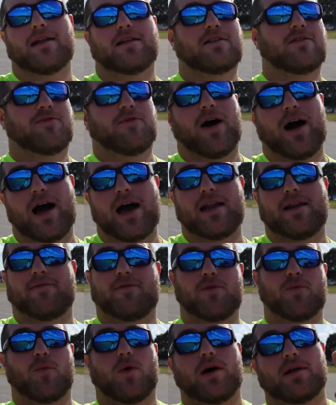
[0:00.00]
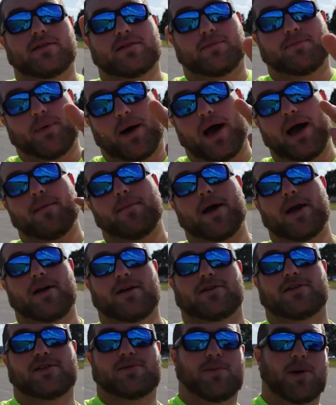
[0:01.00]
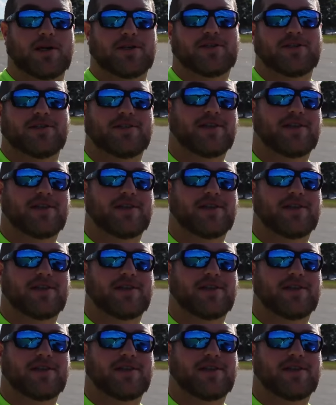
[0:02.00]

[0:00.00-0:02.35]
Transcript: It's fine. If you want to buy my air suspension